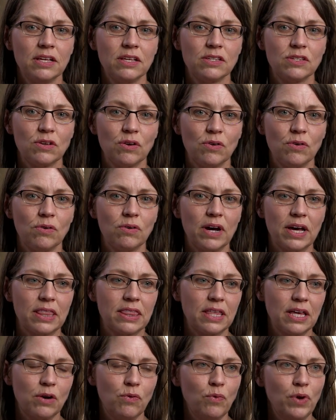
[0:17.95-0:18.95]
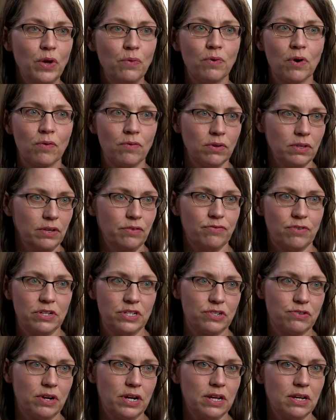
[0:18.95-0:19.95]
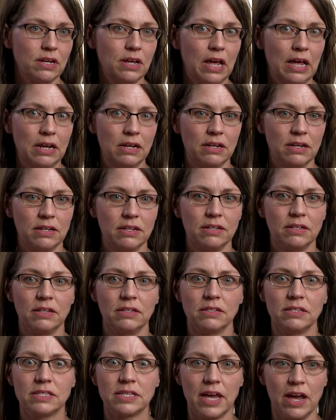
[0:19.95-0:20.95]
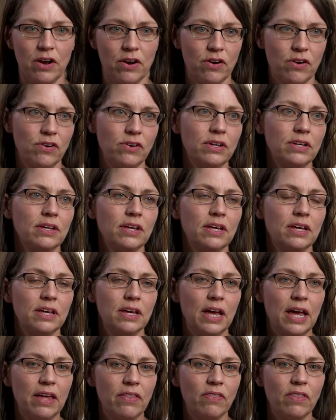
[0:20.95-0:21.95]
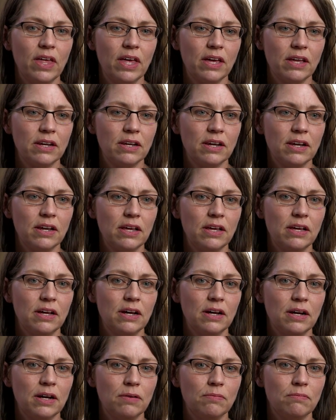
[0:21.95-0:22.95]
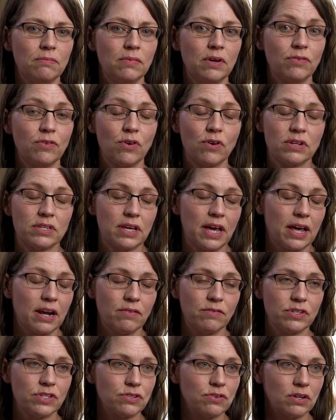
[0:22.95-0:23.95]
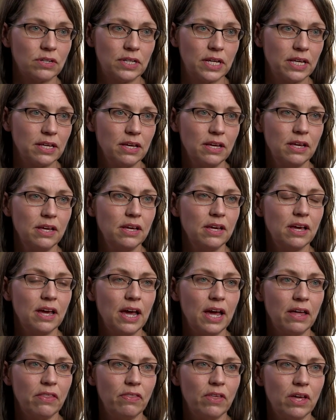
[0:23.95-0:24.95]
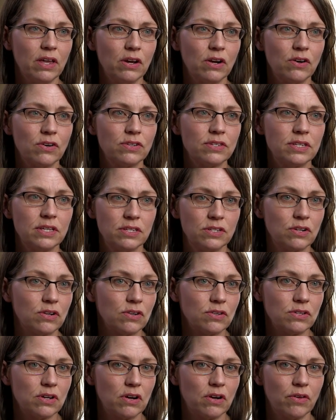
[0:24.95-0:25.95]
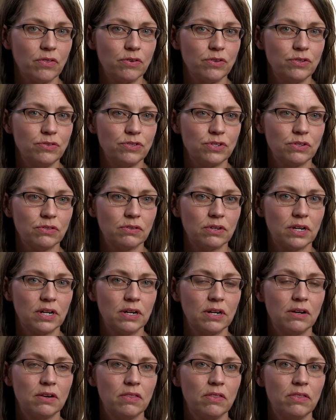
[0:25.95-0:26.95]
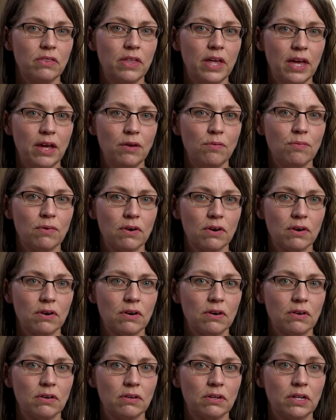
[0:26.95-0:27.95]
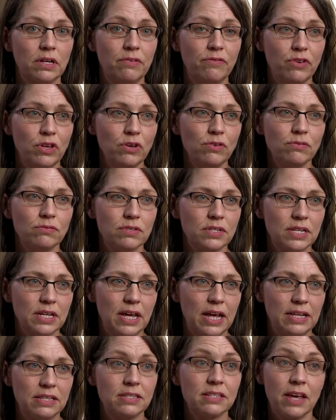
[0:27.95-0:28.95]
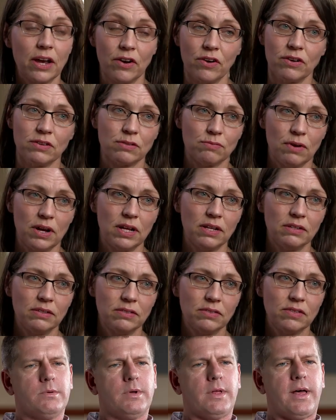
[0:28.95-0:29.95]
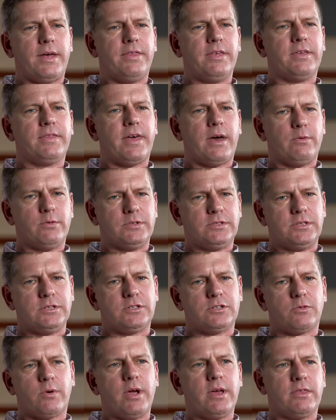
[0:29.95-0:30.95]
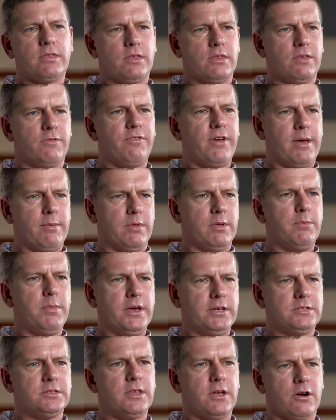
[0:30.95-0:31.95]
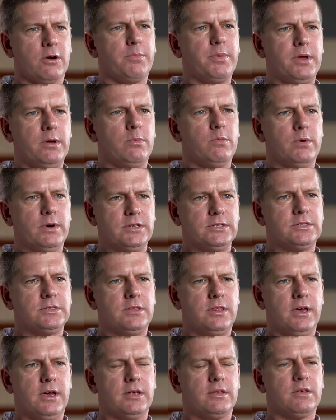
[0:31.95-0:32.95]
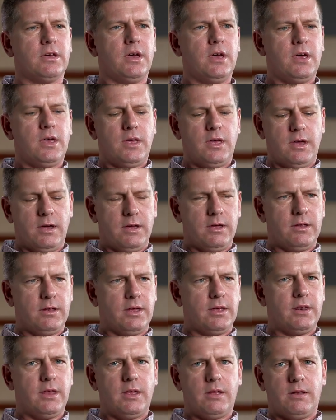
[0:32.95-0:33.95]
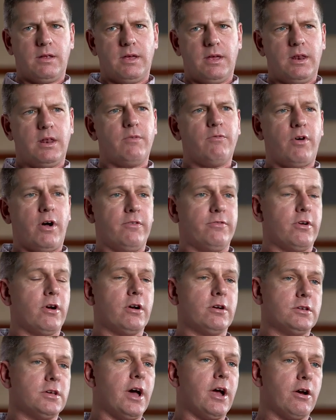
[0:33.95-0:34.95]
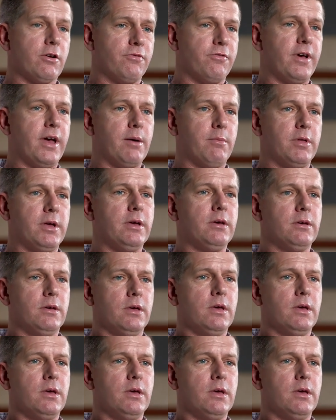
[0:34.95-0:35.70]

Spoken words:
So I think we were really frustrated and scared. And then, of course, Anna was struggling. And then her sisters, our other two children, they were confused and scared as well. Well, I think that was the strength in the family-based therapy, was that it involved our entire family.